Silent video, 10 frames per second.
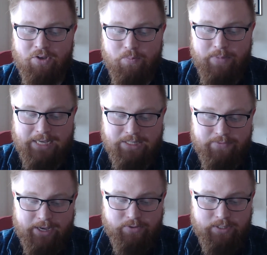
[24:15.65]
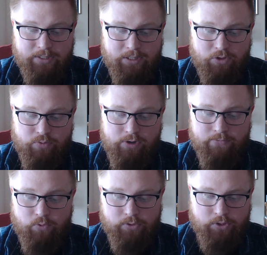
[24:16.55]
Massive houses, 3 or
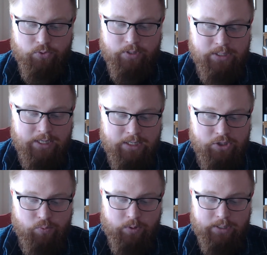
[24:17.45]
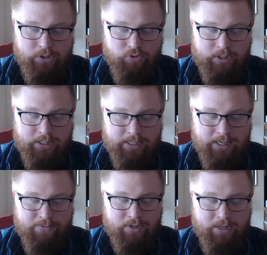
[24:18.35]
4 stories each, were constructed at
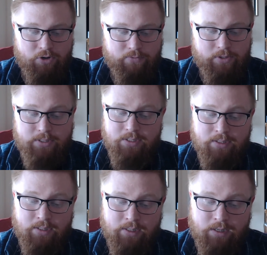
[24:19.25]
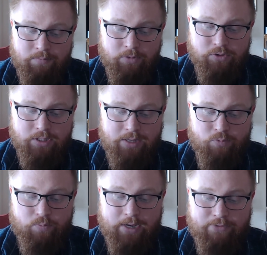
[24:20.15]
even intervals. Most of
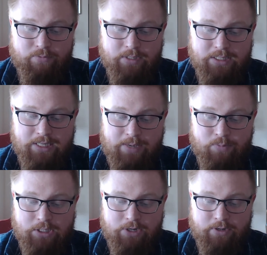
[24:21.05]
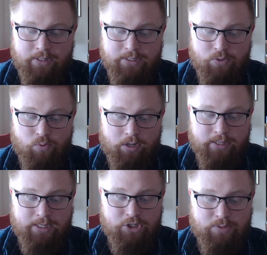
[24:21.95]
them were made from the same material as the wall
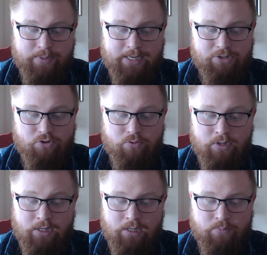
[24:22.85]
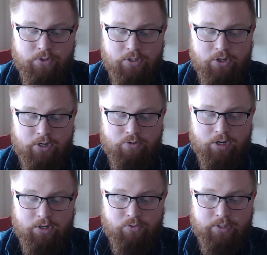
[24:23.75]
they had just passed through, but the dark
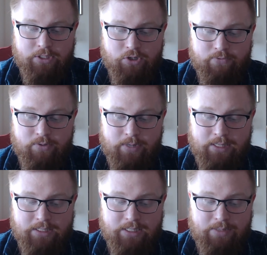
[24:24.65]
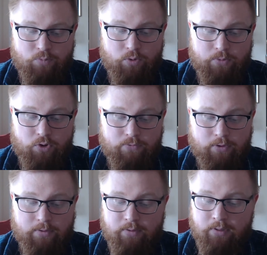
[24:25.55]
rock only served to make the scene more
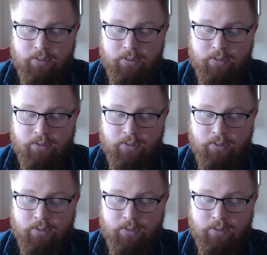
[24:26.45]
beautiful.